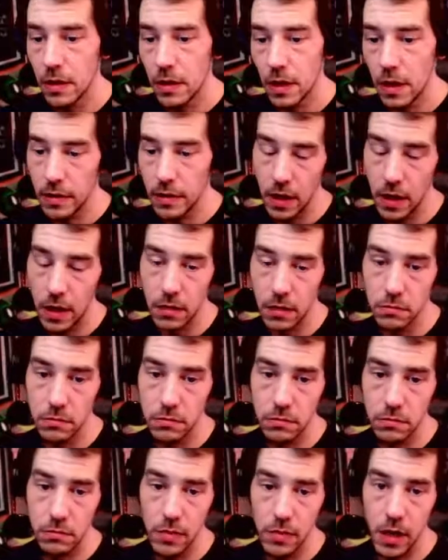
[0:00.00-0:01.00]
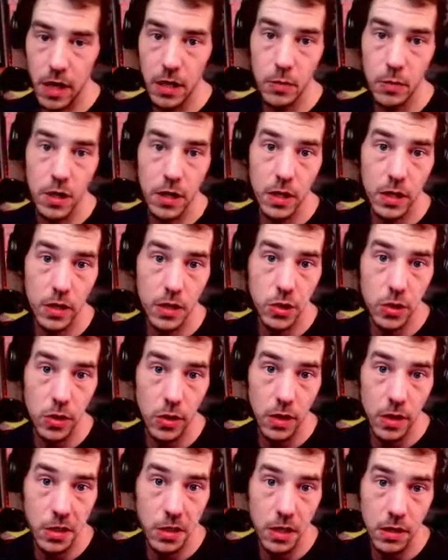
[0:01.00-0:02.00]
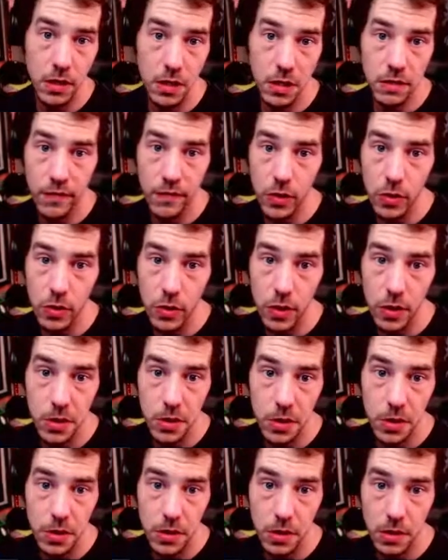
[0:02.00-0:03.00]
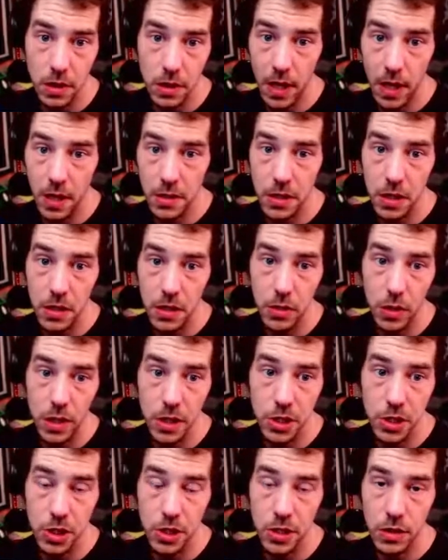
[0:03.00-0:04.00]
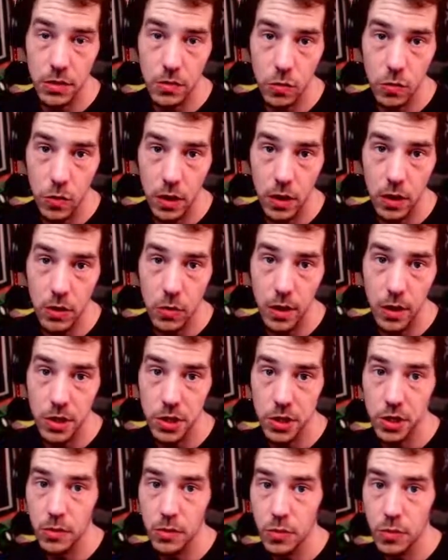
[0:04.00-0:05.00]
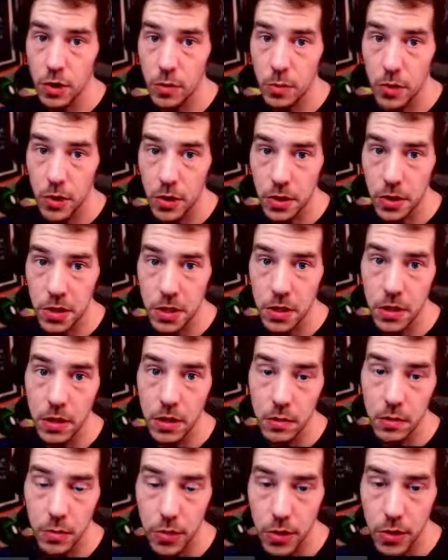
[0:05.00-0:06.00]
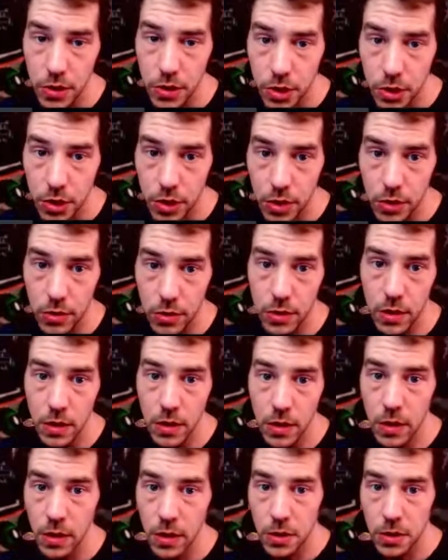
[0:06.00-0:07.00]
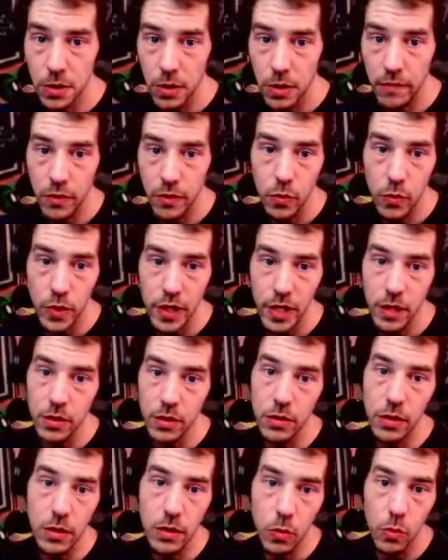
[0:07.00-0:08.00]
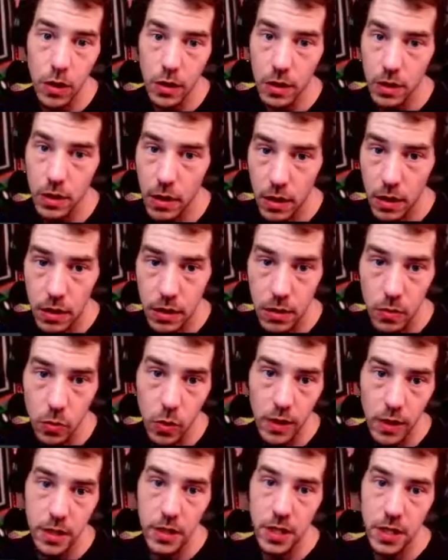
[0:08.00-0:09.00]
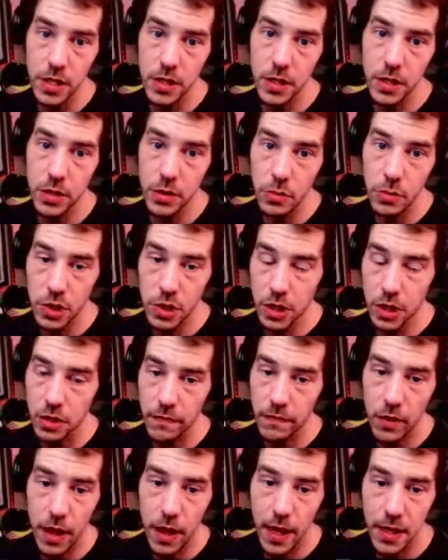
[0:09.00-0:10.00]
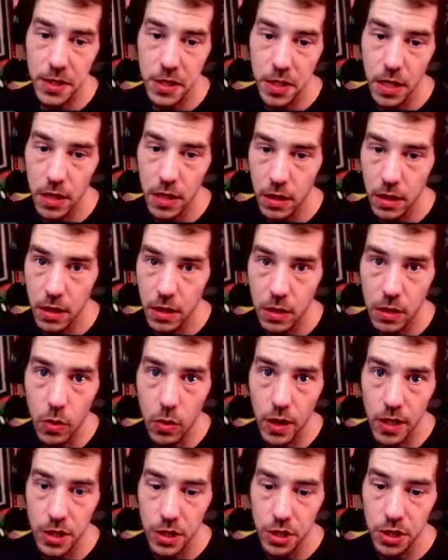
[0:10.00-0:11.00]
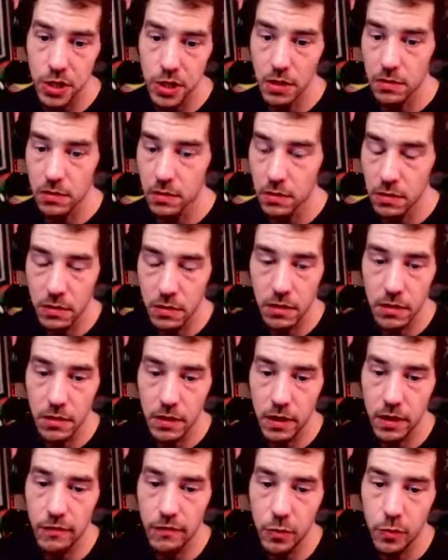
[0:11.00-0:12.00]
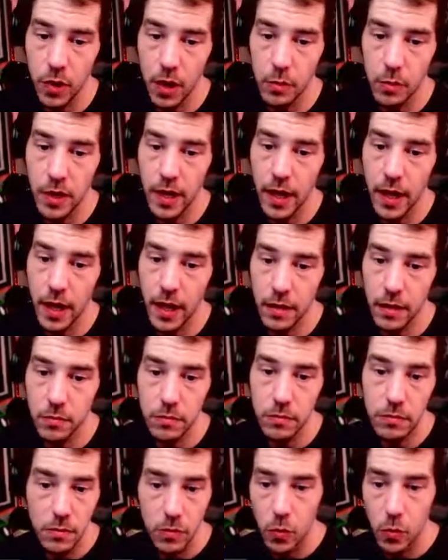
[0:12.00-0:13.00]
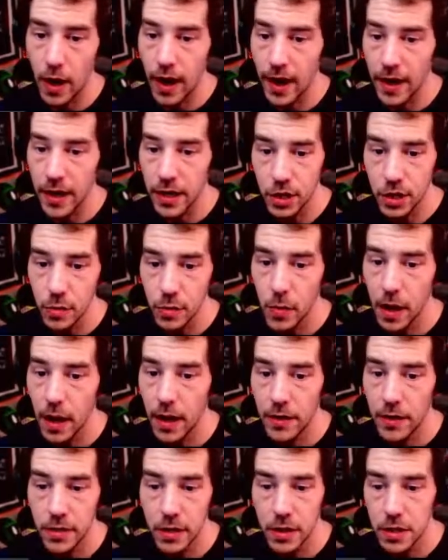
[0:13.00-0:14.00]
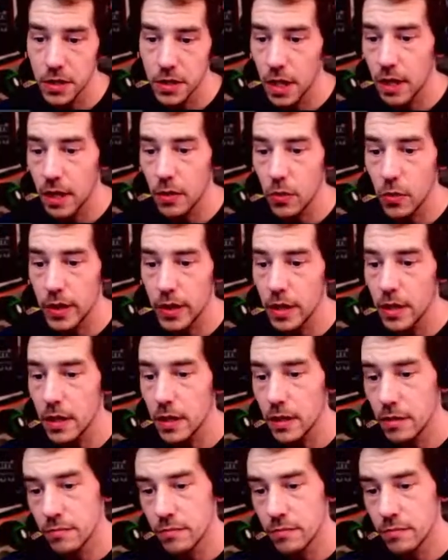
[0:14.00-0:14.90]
And then anybody that joins in as viewers, ask a question, one question per person per show. So every week you could earn 1 DTube just for asking a good question that you've probably had racking your mind the entire week.